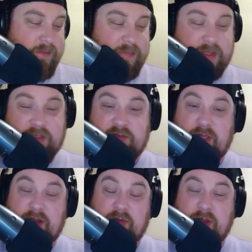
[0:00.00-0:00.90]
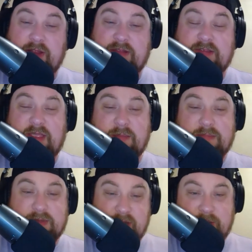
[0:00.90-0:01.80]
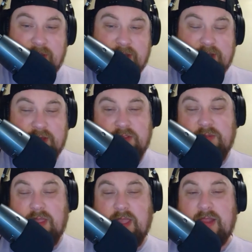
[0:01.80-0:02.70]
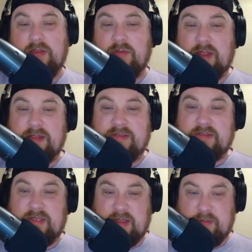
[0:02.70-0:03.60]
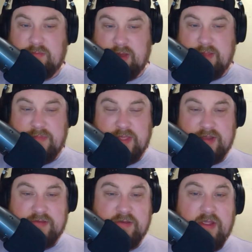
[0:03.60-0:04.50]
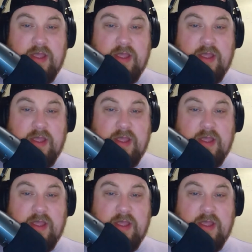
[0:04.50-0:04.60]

Because you had Grand Slam Dynamite, you had Grand Slam Rampage.